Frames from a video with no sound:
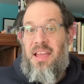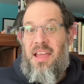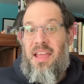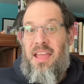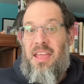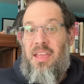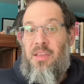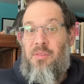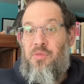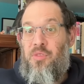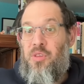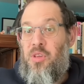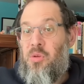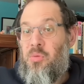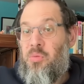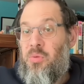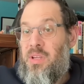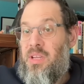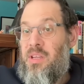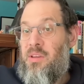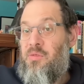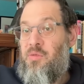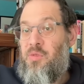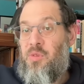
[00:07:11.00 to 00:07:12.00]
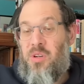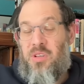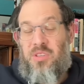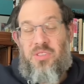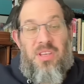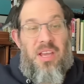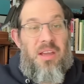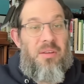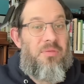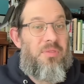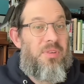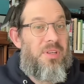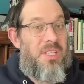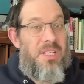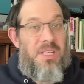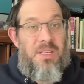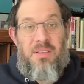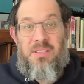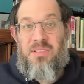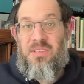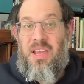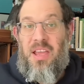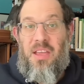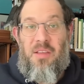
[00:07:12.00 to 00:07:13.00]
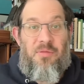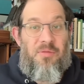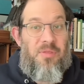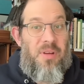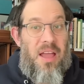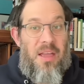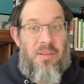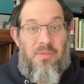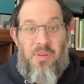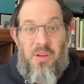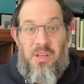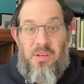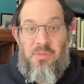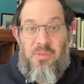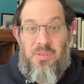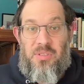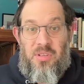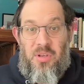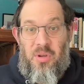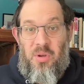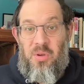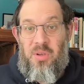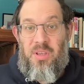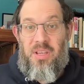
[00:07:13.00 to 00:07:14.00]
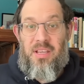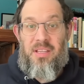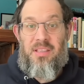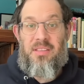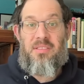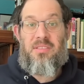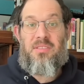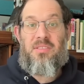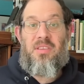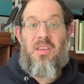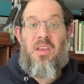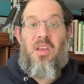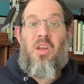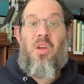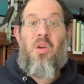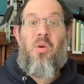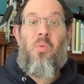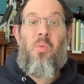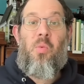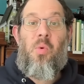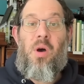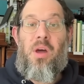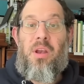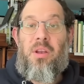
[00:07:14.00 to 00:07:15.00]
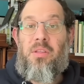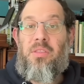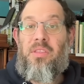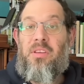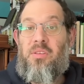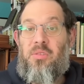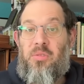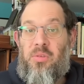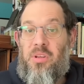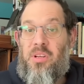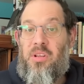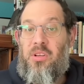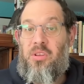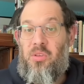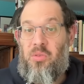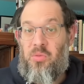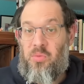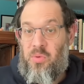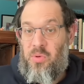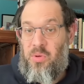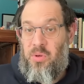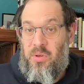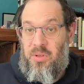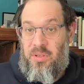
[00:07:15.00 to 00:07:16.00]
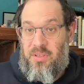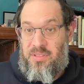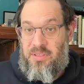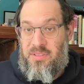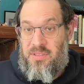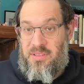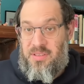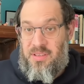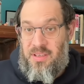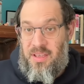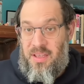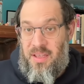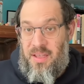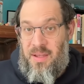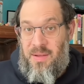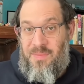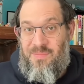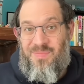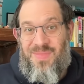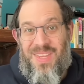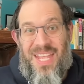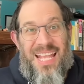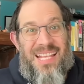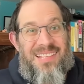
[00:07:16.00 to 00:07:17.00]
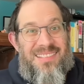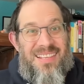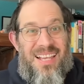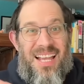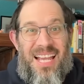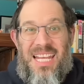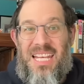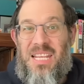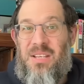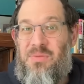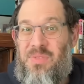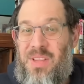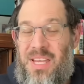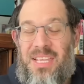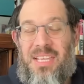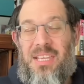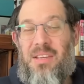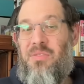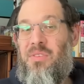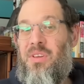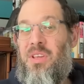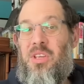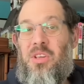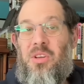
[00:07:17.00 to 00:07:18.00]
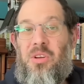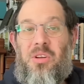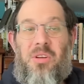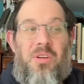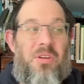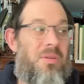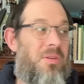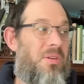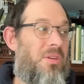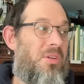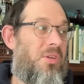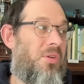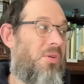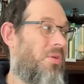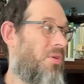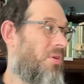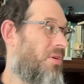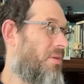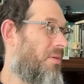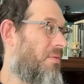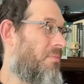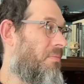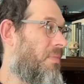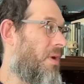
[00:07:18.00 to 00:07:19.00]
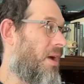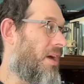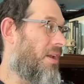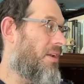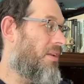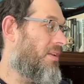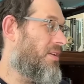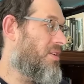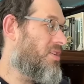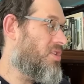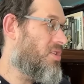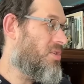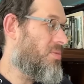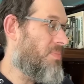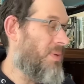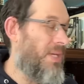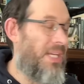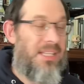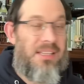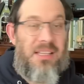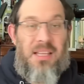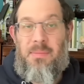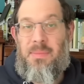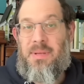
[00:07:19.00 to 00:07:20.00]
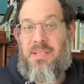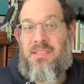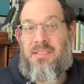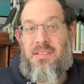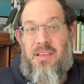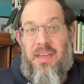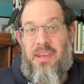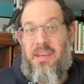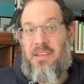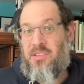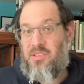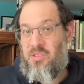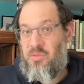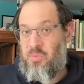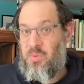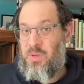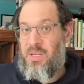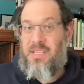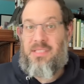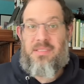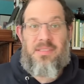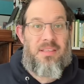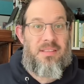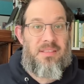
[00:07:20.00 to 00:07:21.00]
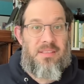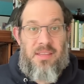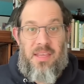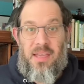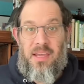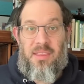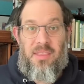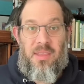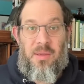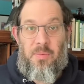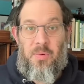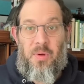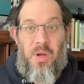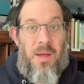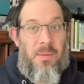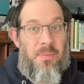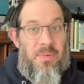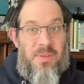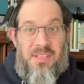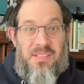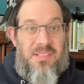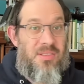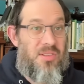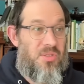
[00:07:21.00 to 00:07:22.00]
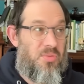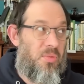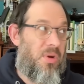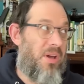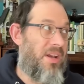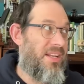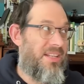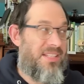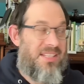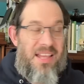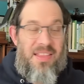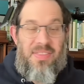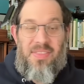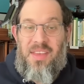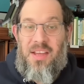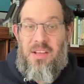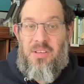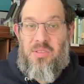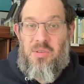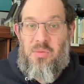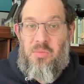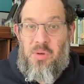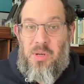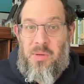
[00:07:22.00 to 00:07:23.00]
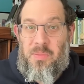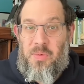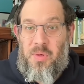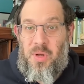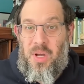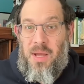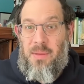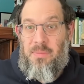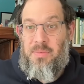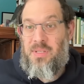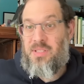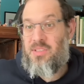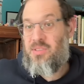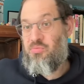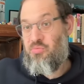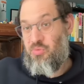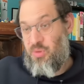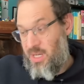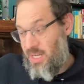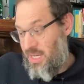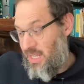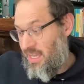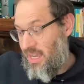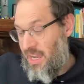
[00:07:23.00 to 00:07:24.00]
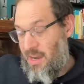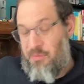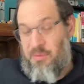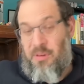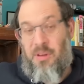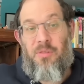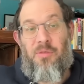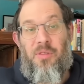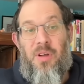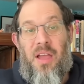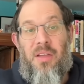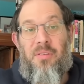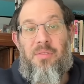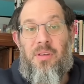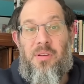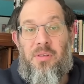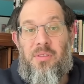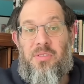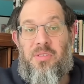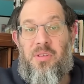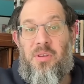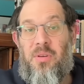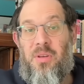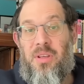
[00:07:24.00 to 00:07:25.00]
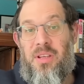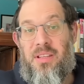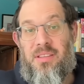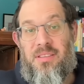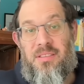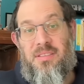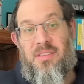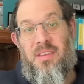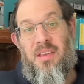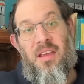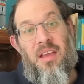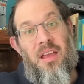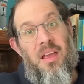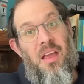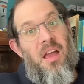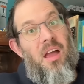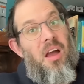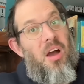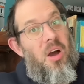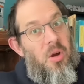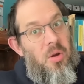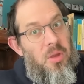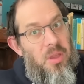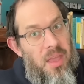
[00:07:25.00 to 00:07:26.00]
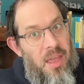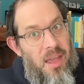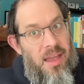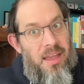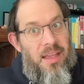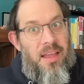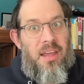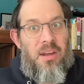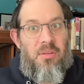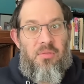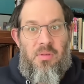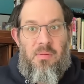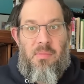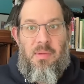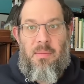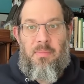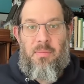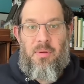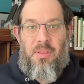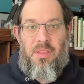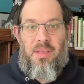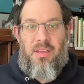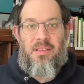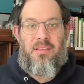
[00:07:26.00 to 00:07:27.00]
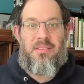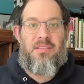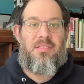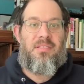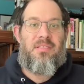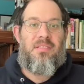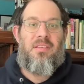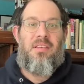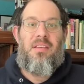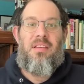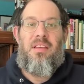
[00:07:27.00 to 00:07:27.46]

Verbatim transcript: If you reinforce every, say, 500 tokens, what are the critical rules? It's kind of like giving your your model a speed limit sign as it reads this lengthy prompt. This is what a 10,000 word prompt. It's reading every 500 tokens. Oh yeah, I got to remember this.